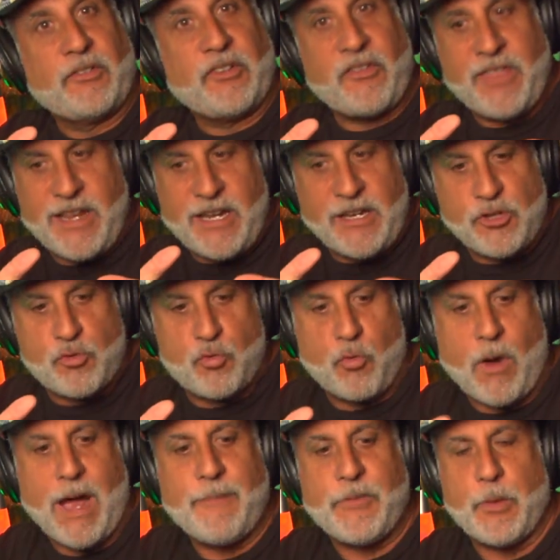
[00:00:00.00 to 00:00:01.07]
So they didn't
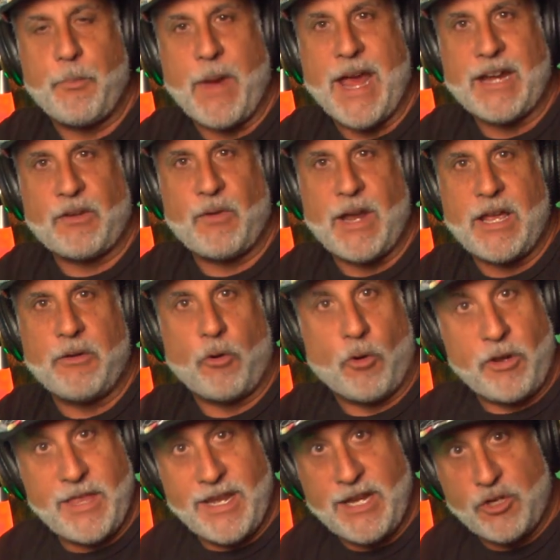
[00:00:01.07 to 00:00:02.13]
drop the background,
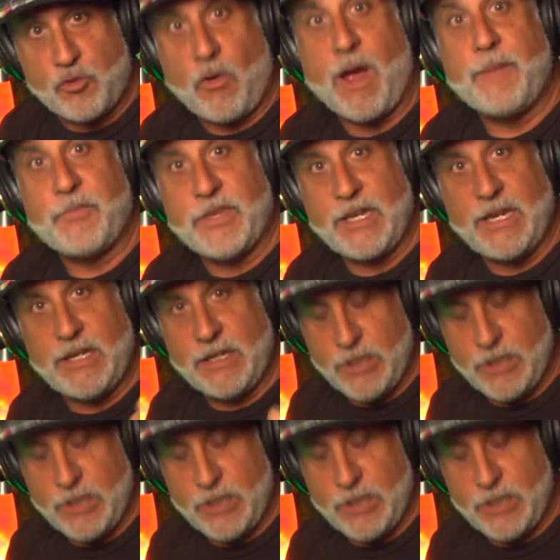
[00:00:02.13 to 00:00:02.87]
or they didn't drop the,